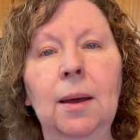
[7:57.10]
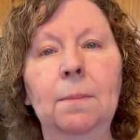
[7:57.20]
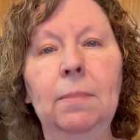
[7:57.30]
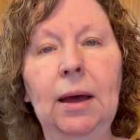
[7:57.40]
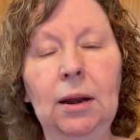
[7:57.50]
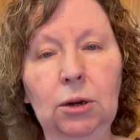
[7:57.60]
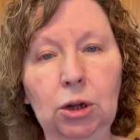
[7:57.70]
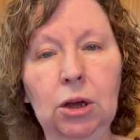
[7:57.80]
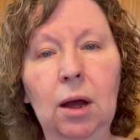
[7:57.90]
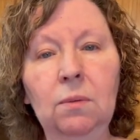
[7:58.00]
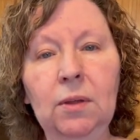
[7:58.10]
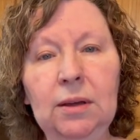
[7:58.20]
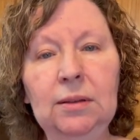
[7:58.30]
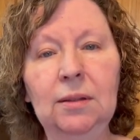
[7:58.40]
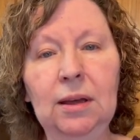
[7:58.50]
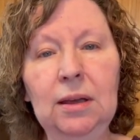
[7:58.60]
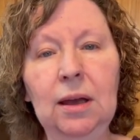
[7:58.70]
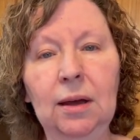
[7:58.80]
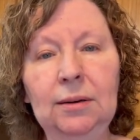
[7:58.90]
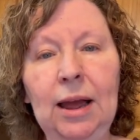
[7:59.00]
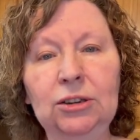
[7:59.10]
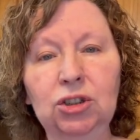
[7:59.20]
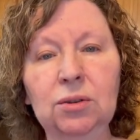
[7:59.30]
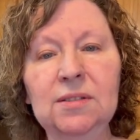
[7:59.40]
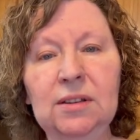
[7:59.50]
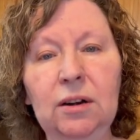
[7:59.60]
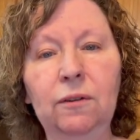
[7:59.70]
But look on the National Center